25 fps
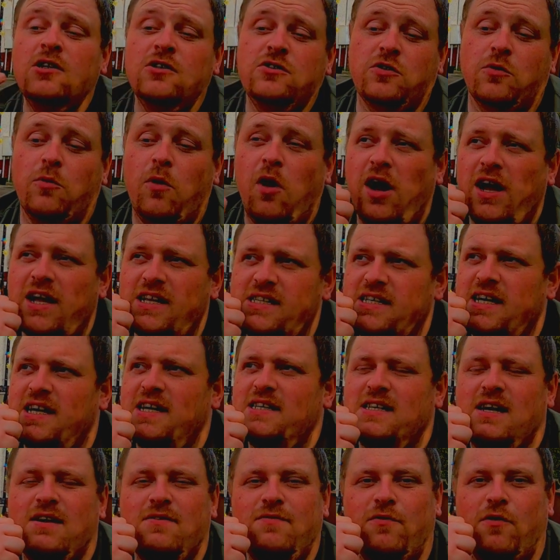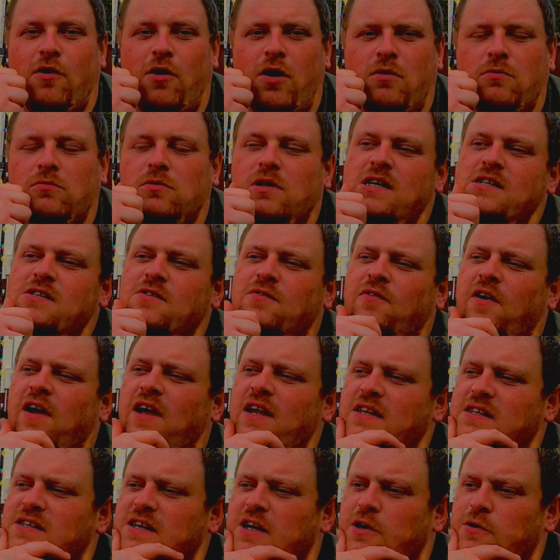So what I did, I thought, let's
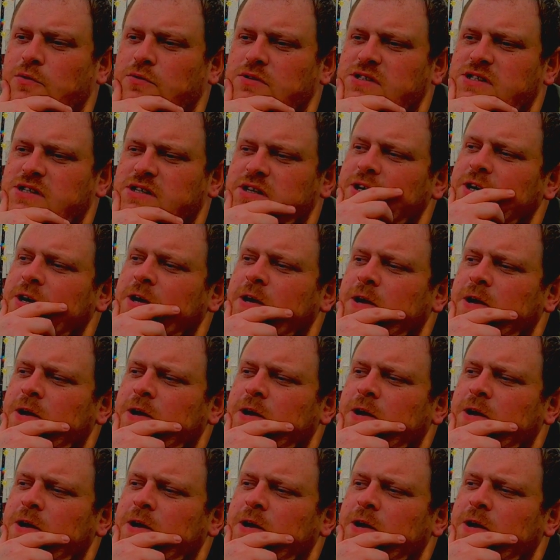find out